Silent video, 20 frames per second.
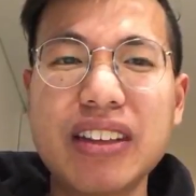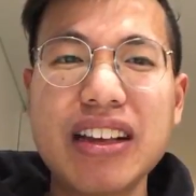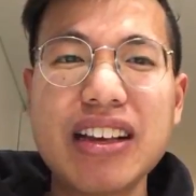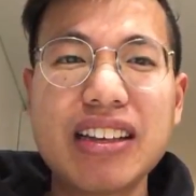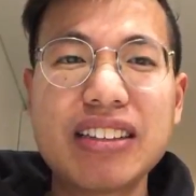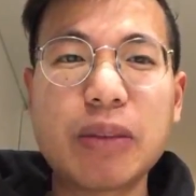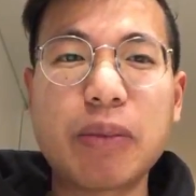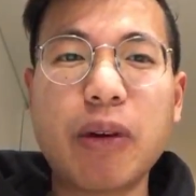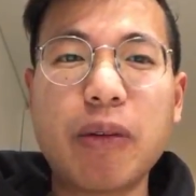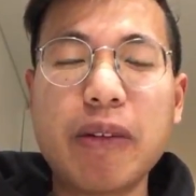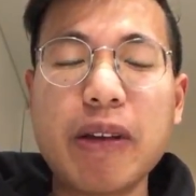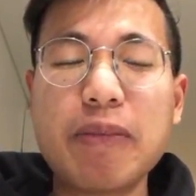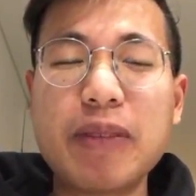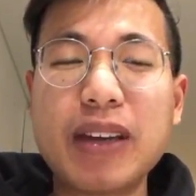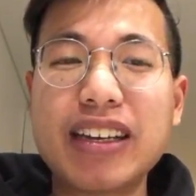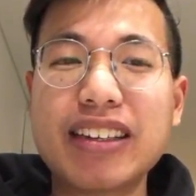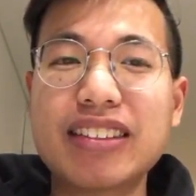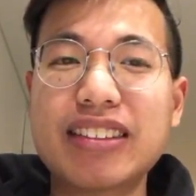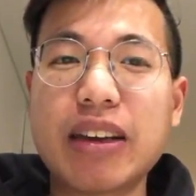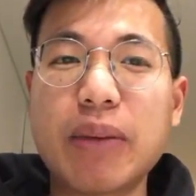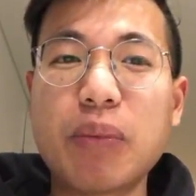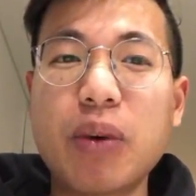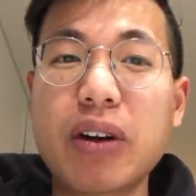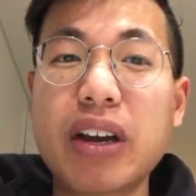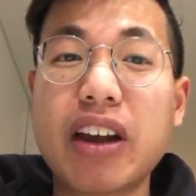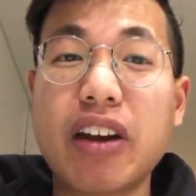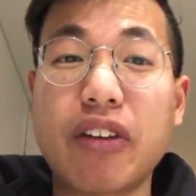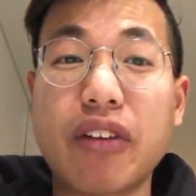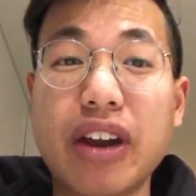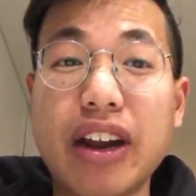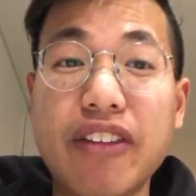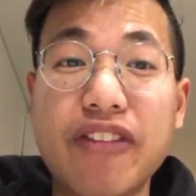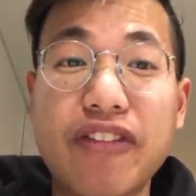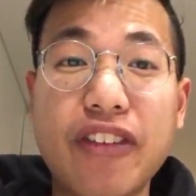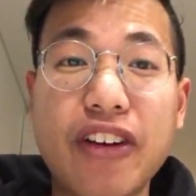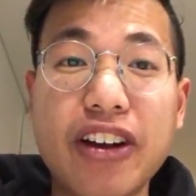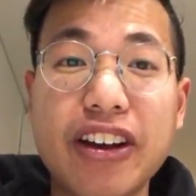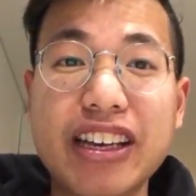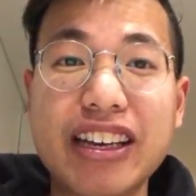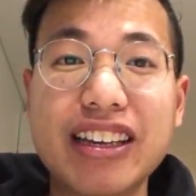So probably because they're more career
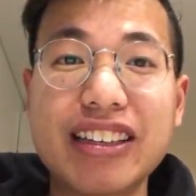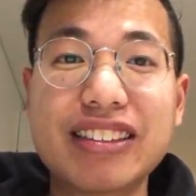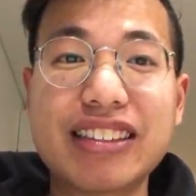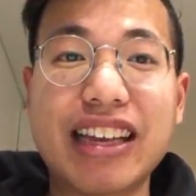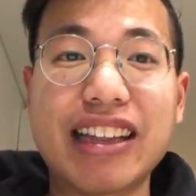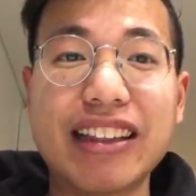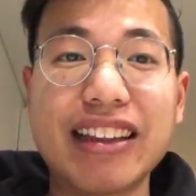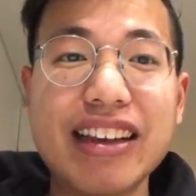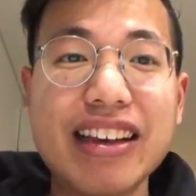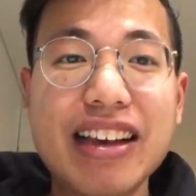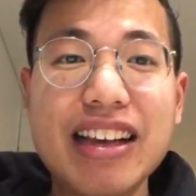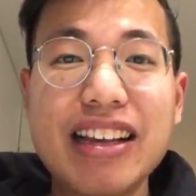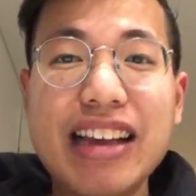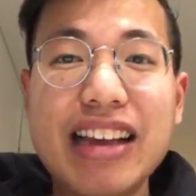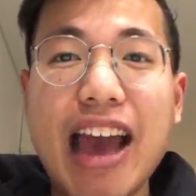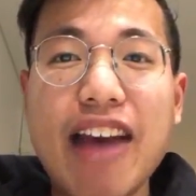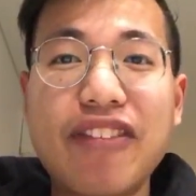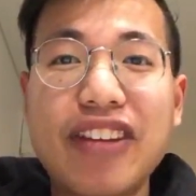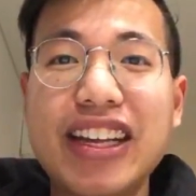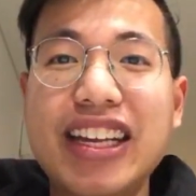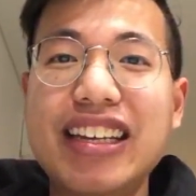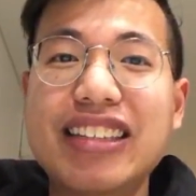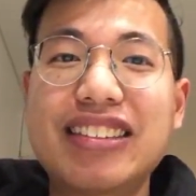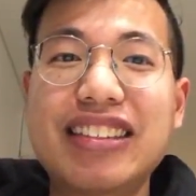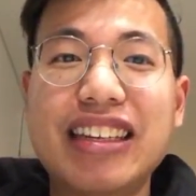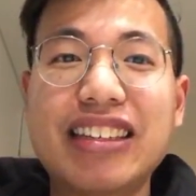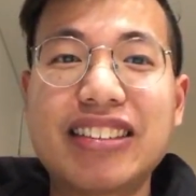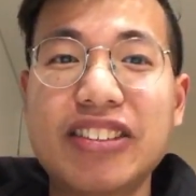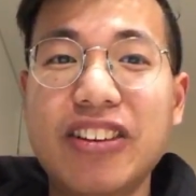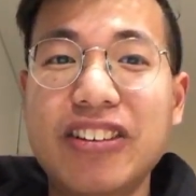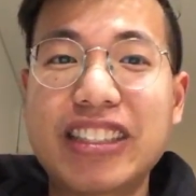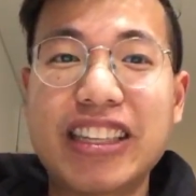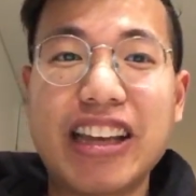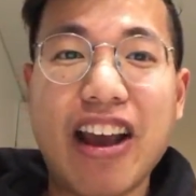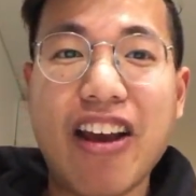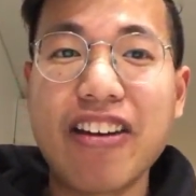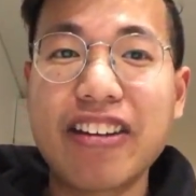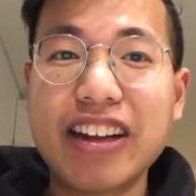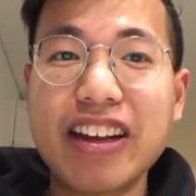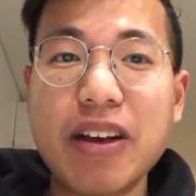focused and having kids is not the
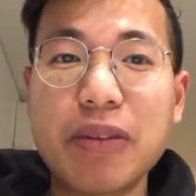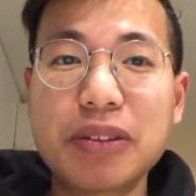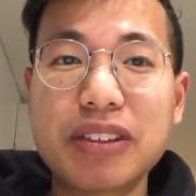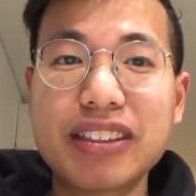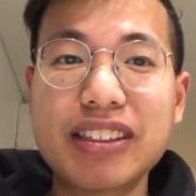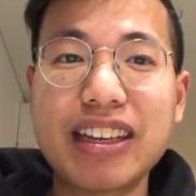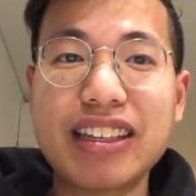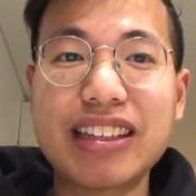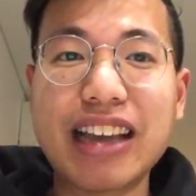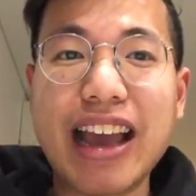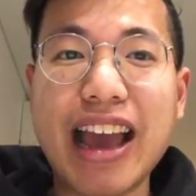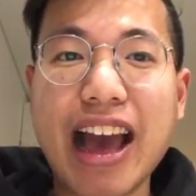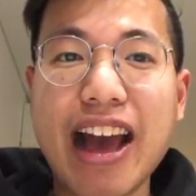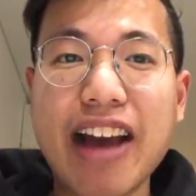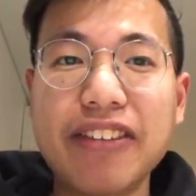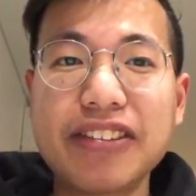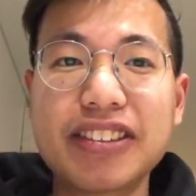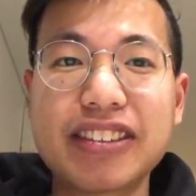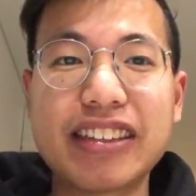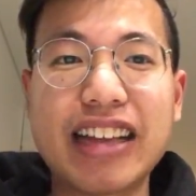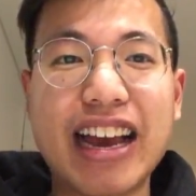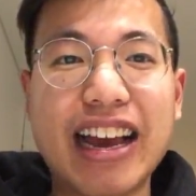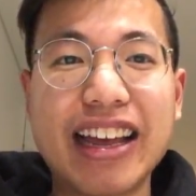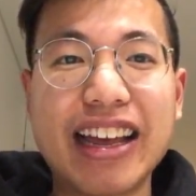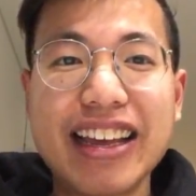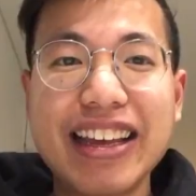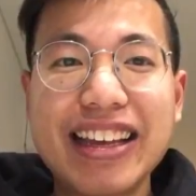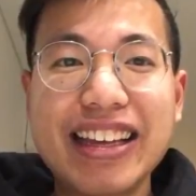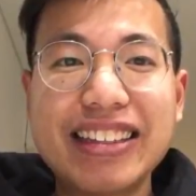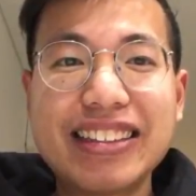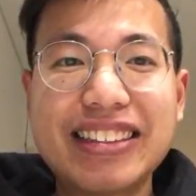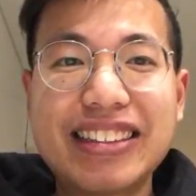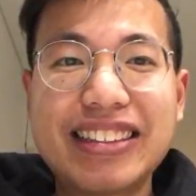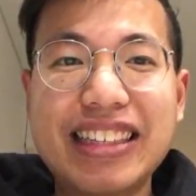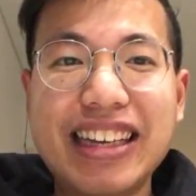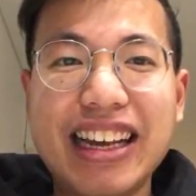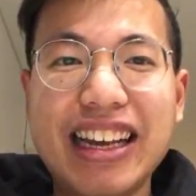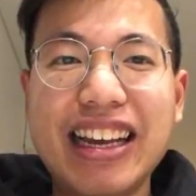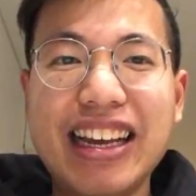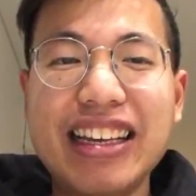only option that they have, so that
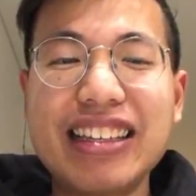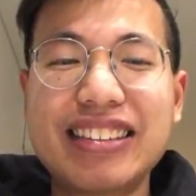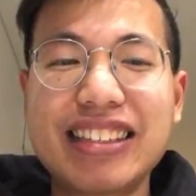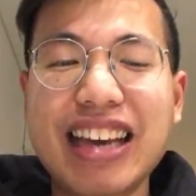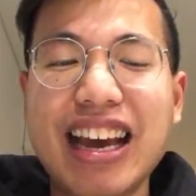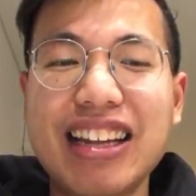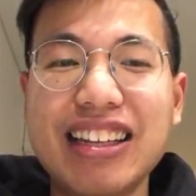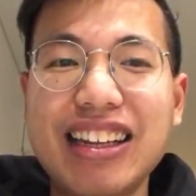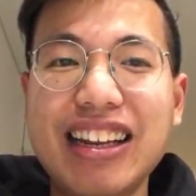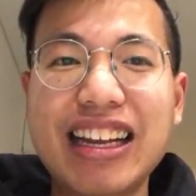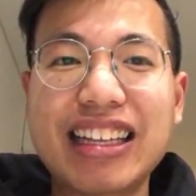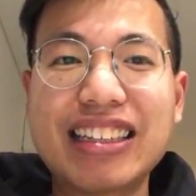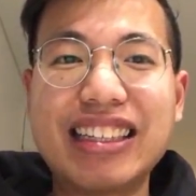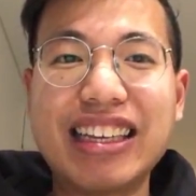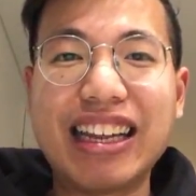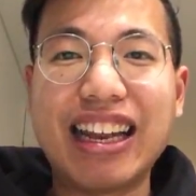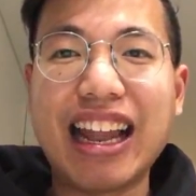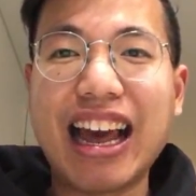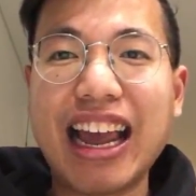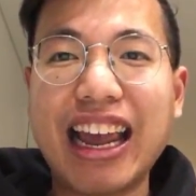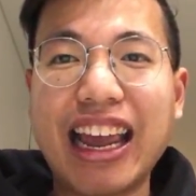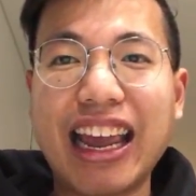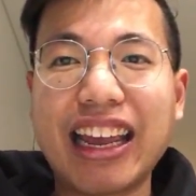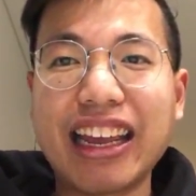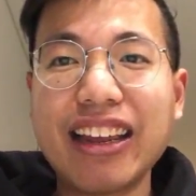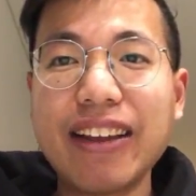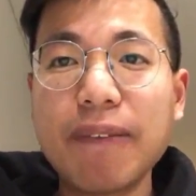it's kind of like delaying.